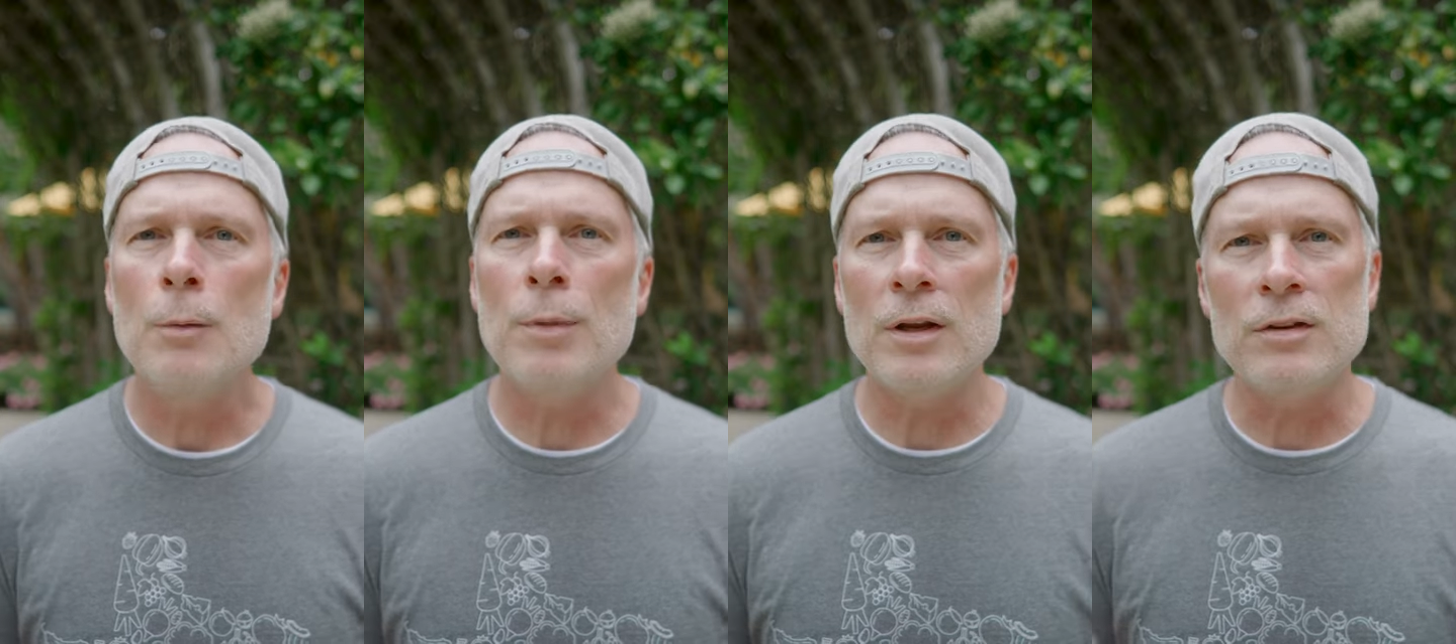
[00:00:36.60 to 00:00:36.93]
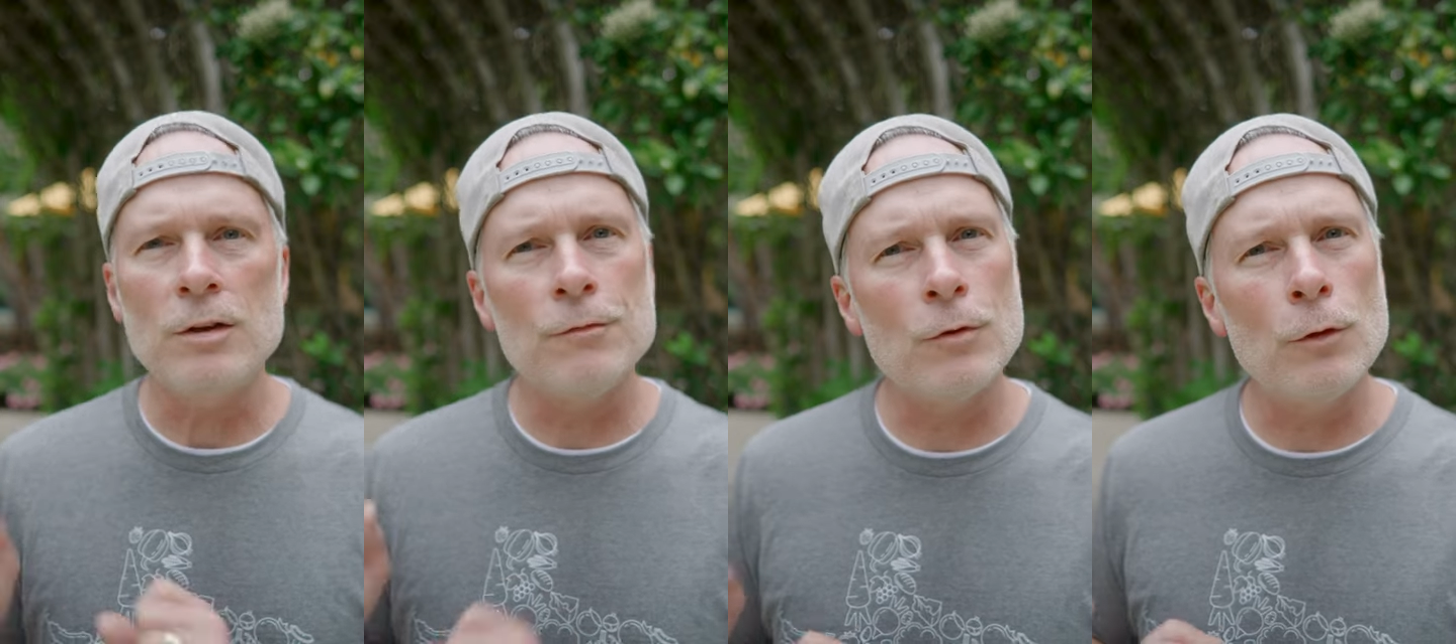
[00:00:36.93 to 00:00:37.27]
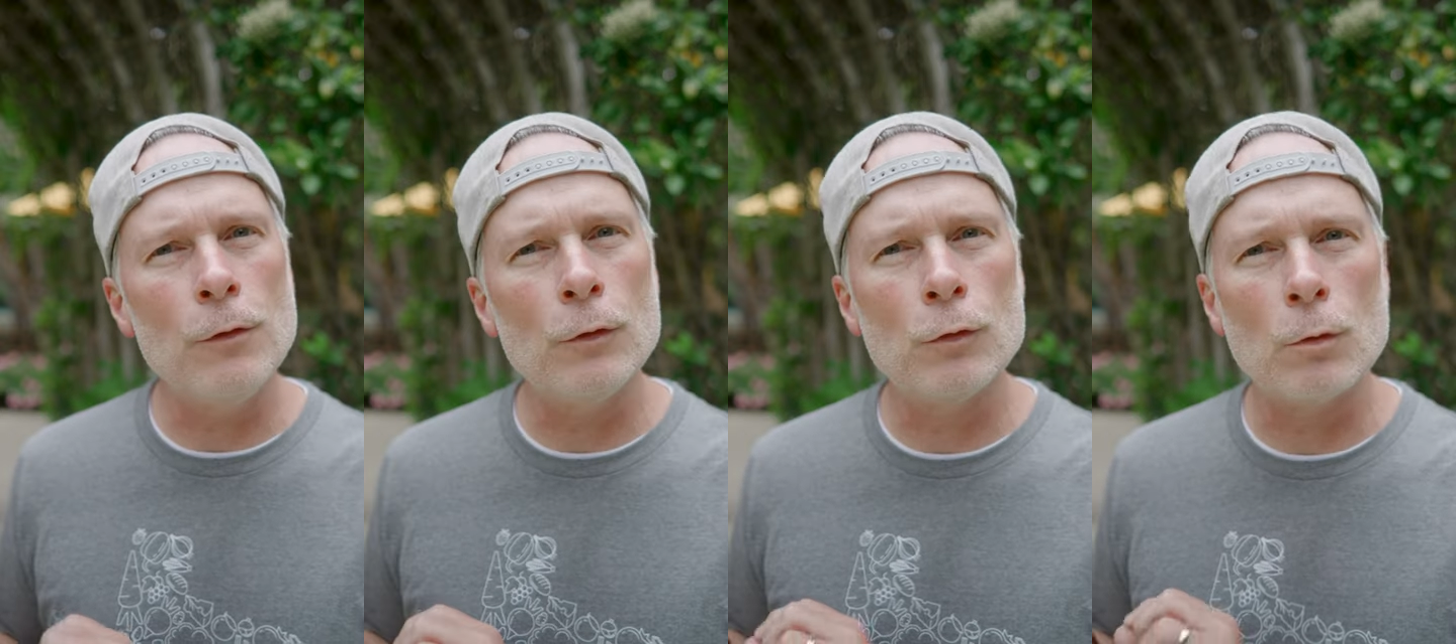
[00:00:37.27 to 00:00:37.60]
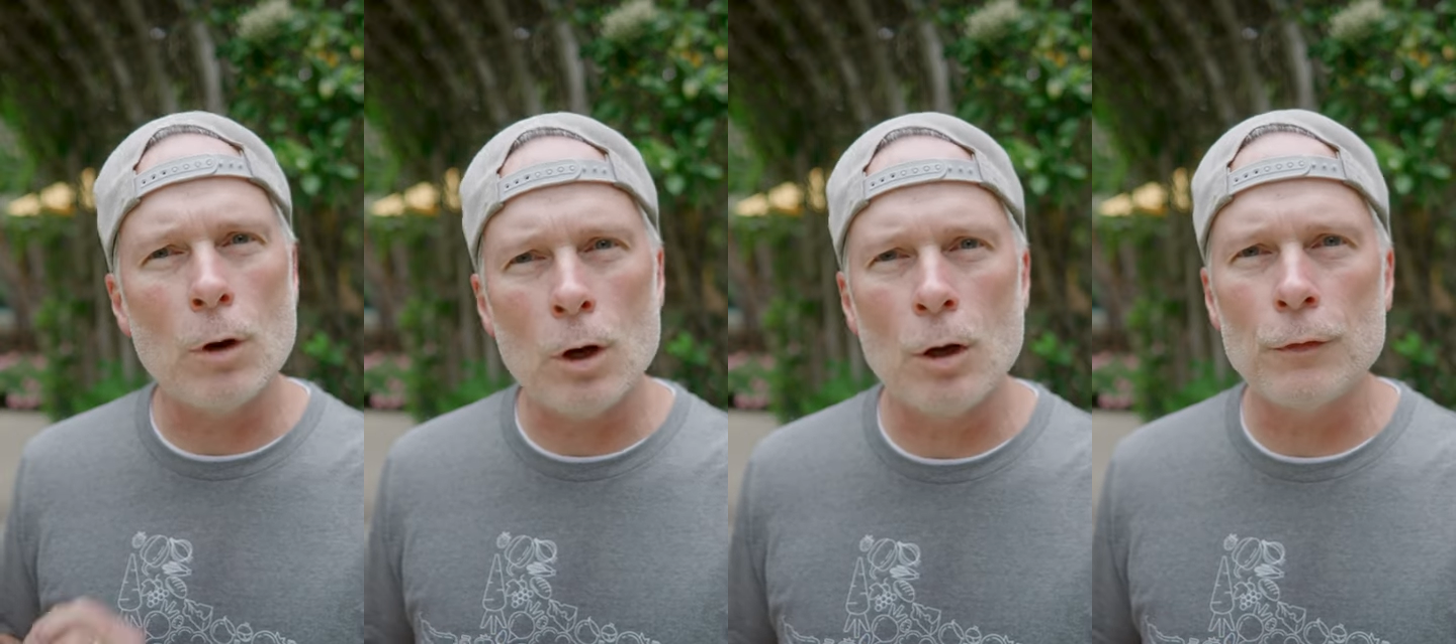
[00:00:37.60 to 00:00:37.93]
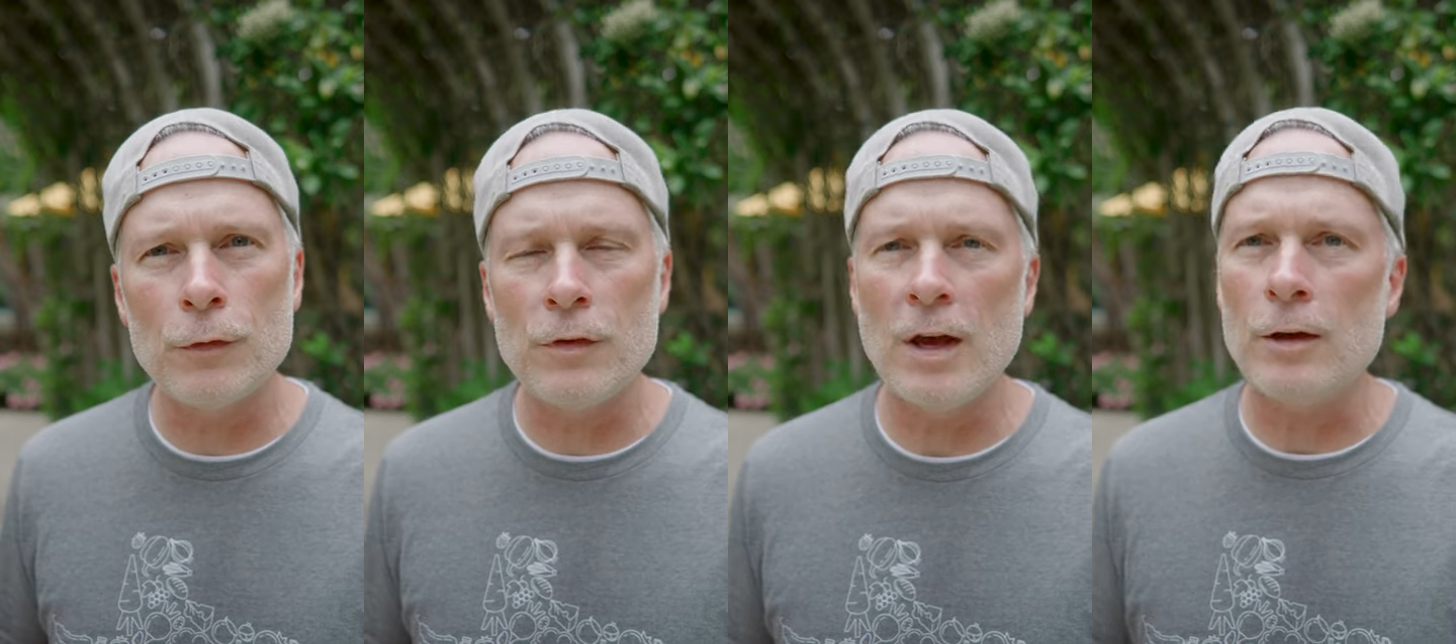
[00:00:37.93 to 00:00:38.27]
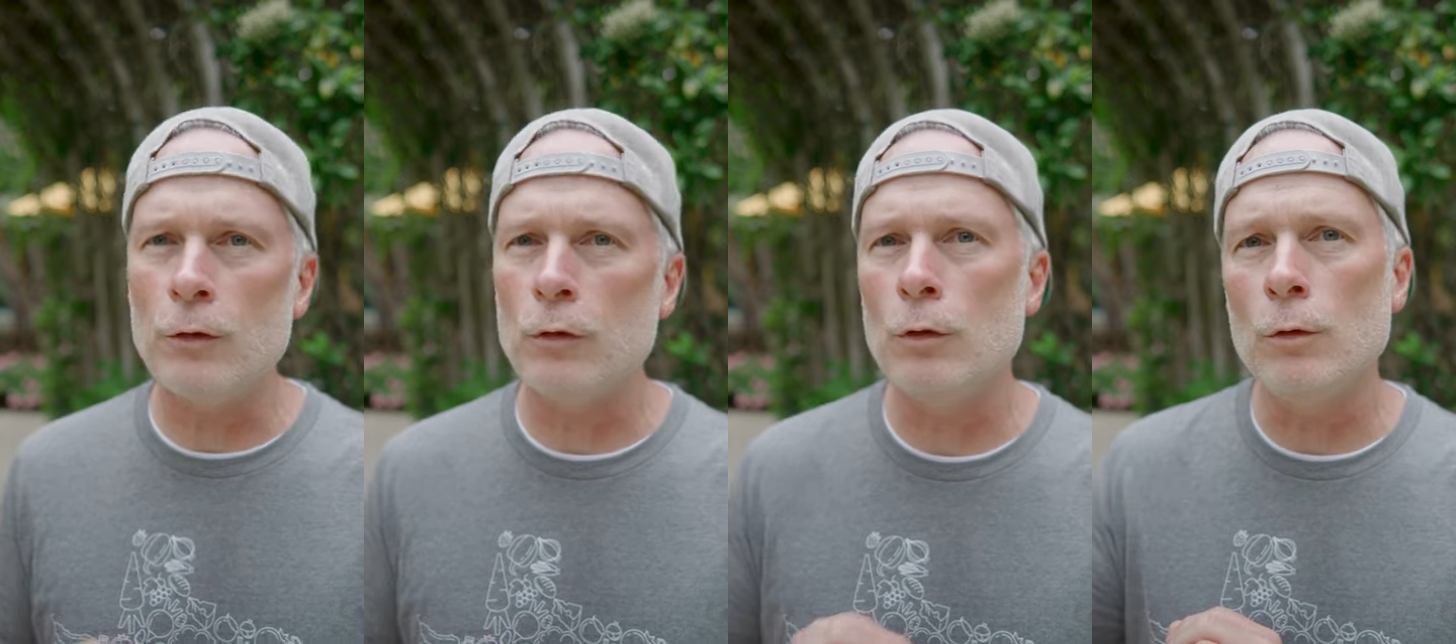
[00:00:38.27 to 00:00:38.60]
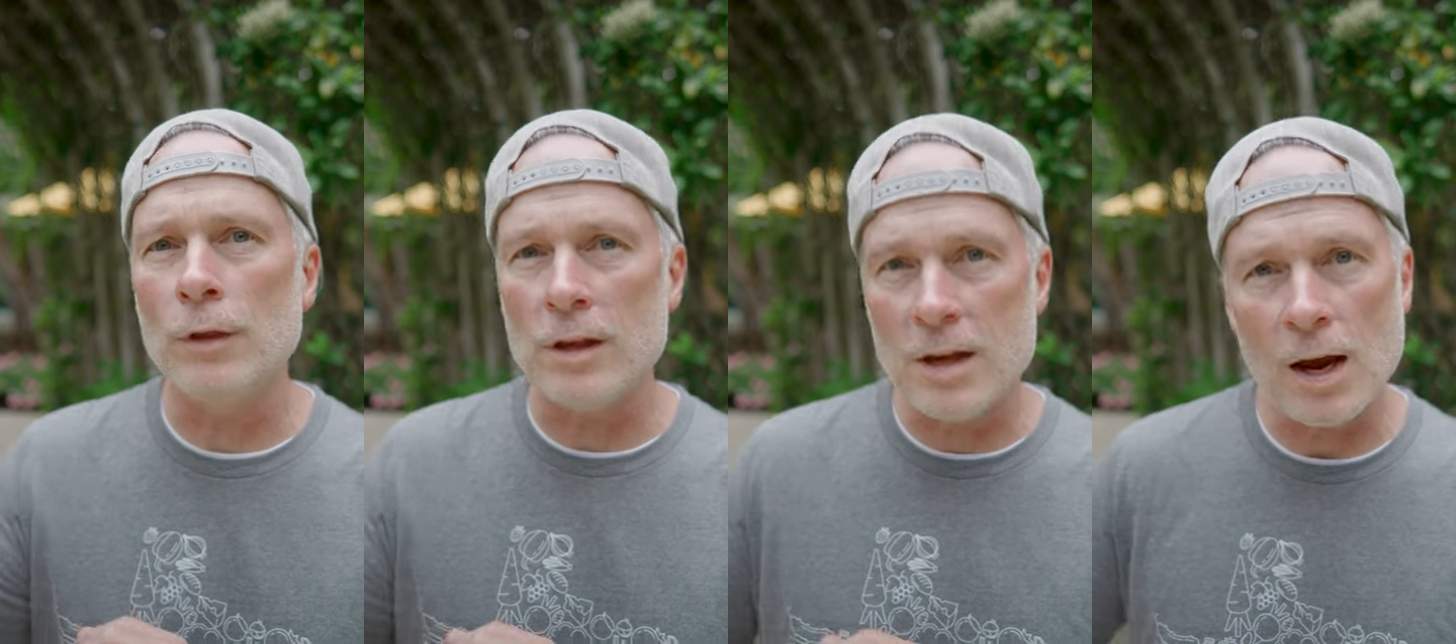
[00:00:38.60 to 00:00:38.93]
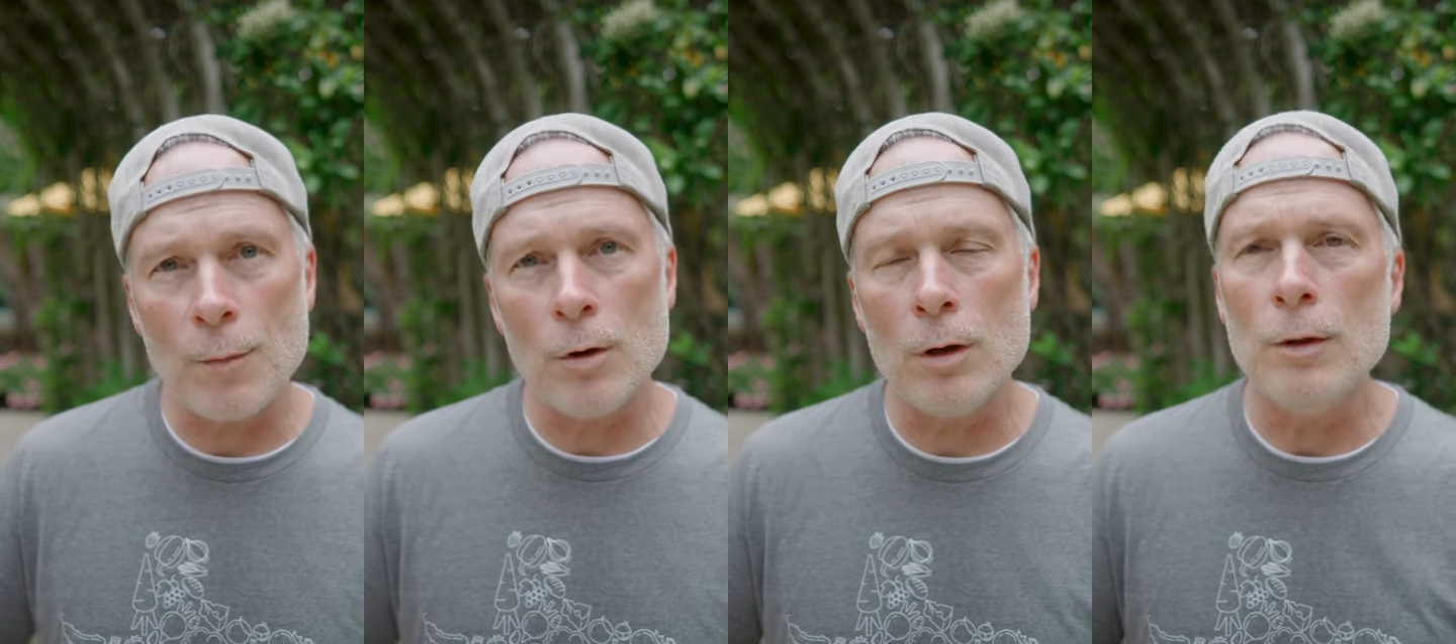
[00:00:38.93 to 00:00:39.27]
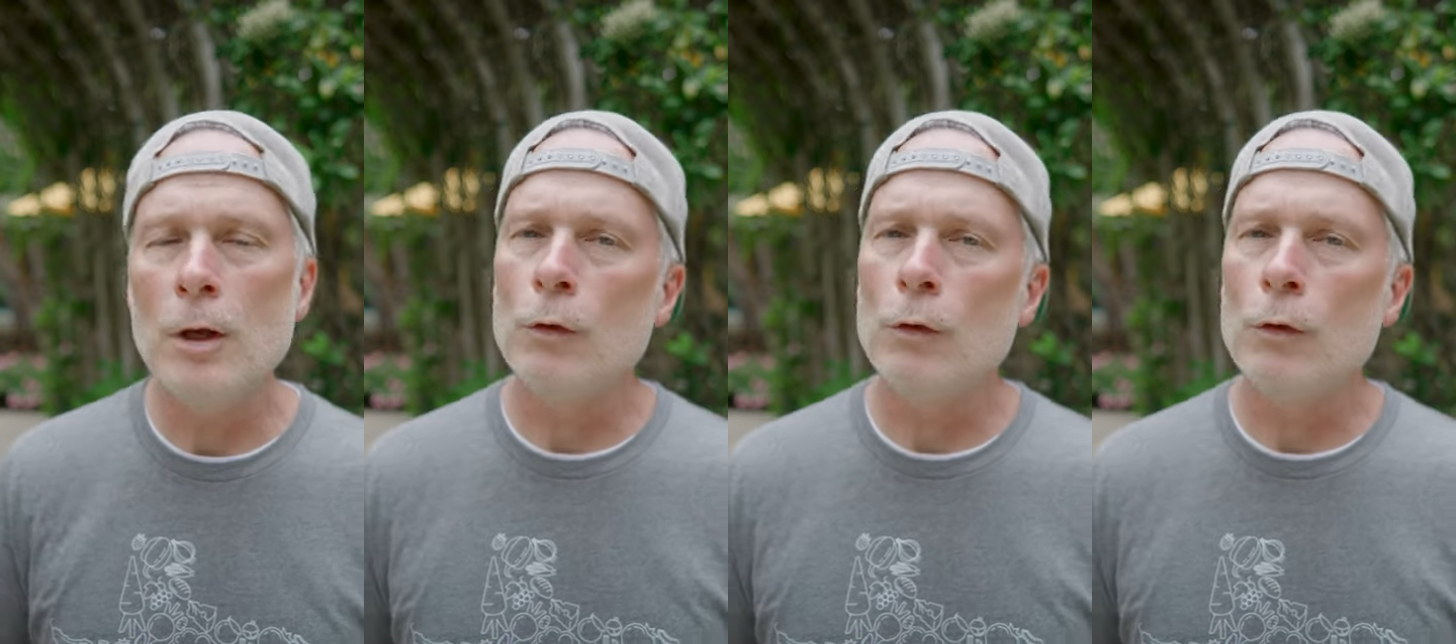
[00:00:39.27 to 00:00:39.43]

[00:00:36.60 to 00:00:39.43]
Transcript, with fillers: By default, those are all set to the camera.